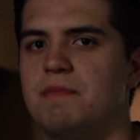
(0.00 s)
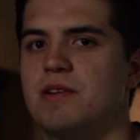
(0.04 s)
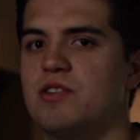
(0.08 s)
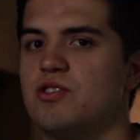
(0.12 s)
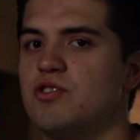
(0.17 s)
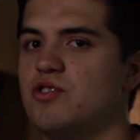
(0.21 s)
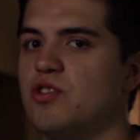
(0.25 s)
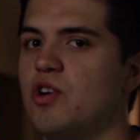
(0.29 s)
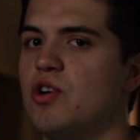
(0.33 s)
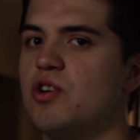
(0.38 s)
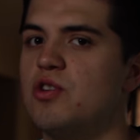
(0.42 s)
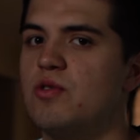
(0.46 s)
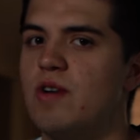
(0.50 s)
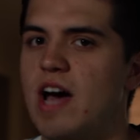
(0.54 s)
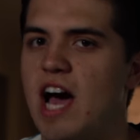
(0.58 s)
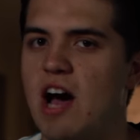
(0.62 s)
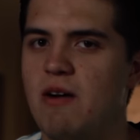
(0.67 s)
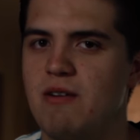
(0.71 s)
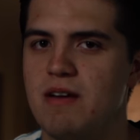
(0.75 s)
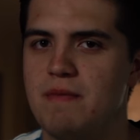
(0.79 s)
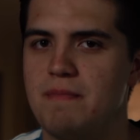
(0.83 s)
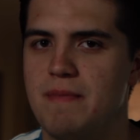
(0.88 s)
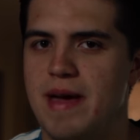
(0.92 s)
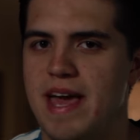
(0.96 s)
but show you
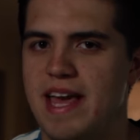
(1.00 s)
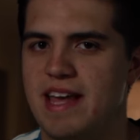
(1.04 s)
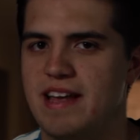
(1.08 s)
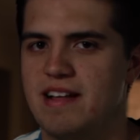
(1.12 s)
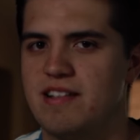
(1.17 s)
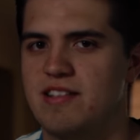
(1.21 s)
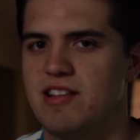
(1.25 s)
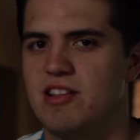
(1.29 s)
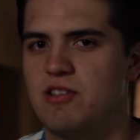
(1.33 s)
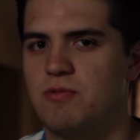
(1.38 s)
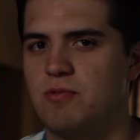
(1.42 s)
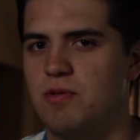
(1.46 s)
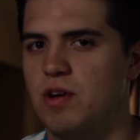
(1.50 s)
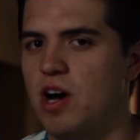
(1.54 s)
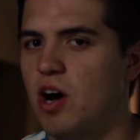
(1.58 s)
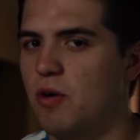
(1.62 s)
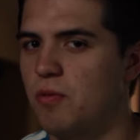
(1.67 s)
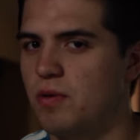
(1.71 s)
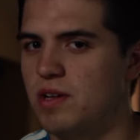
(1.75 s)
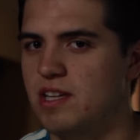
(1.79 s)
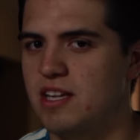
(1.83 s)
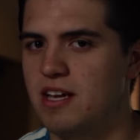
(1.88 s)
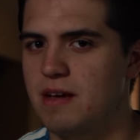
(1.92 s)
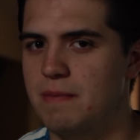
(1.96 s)
how we make it, since we are
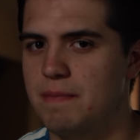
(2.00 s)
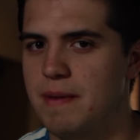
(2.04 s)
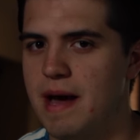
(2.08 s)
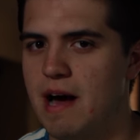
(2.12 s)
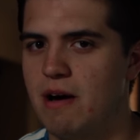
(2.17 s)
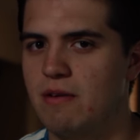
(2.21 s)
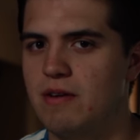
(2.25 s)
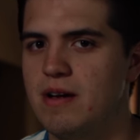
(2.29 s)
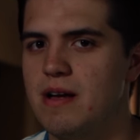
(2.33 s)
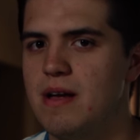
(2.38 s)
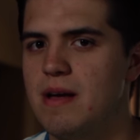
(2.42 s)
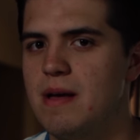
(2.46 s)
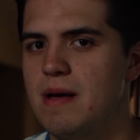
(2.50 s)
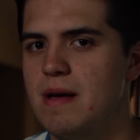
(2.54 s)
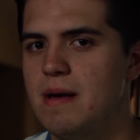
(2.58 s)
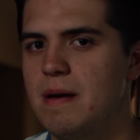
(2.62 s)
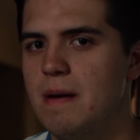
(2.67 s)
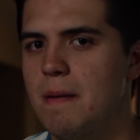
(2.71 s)
really about